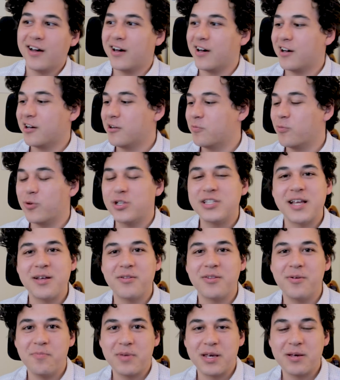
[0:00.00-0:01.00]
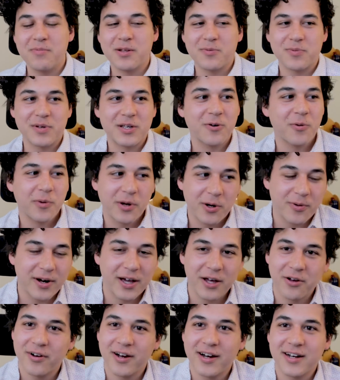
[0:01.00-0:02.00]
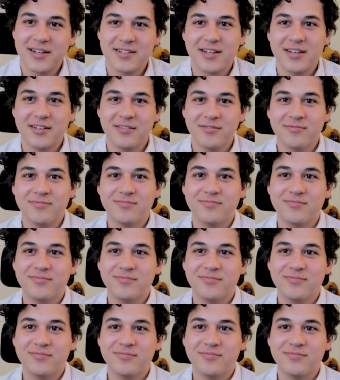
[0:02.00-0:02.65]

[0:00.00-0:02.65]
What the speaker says: What's the meme that's been going around, right, is that you're